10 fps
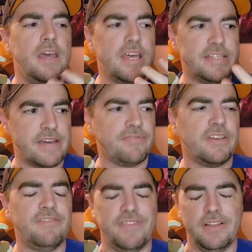It
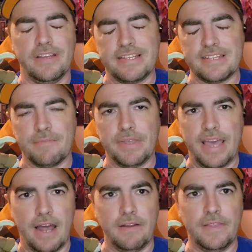definitely felt like
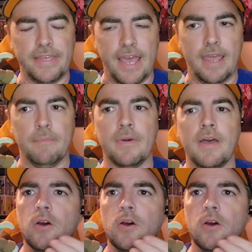something out of the game.